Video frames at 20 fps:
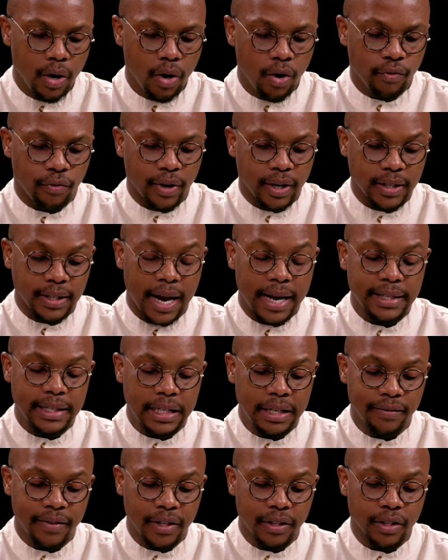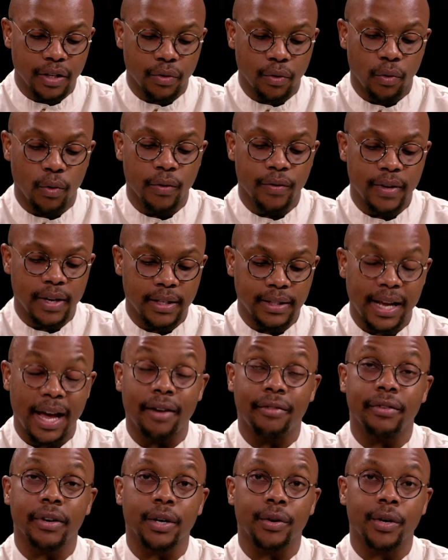For exciting events and all things
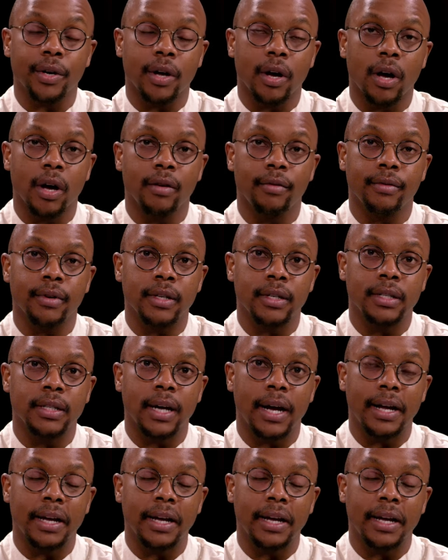Africa at Harvard,